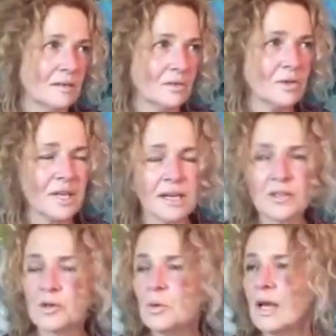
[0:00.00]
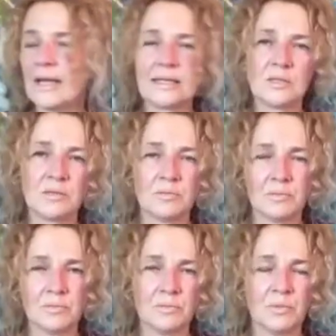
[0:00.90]
Who cares who likes
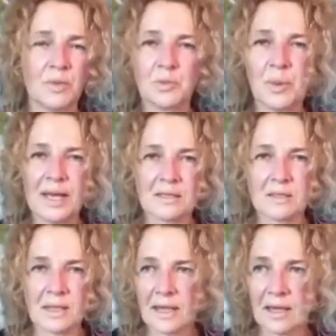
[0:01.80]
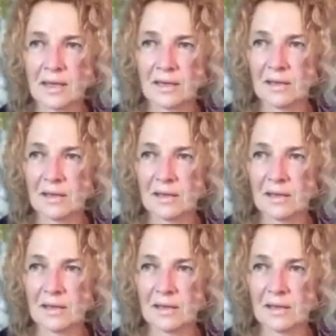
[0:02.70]
what we are singing?